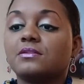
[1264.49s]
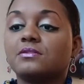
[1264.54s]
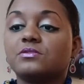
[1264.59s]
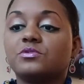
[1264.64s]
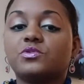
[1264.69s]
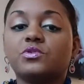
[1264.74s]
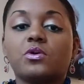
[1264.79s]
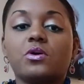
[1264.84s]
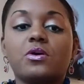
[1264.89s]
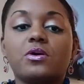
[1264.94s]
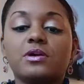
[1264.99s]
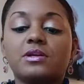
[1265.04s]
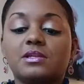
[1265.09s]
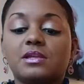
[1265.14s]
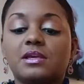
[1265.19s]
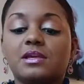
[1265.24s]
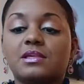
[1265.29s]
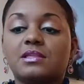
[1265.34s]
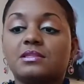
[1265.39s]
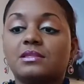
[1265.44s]
drawing
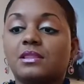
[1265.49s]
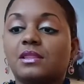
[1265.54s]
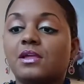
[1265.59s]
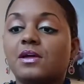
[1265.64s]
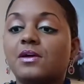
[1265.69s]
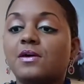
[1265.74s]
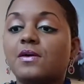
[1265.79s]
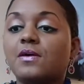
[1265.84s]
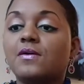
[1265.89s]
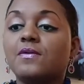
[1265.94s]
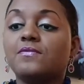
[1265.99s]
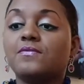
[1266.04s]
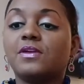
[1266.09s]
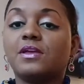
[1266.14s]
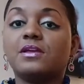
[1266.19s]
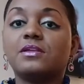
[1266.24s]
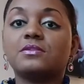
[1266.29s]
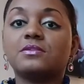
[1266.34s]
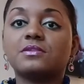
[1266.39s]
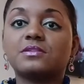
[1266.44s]
in love
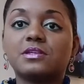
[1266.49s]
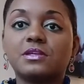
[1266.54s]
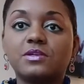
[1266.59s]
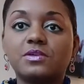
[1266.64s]
and to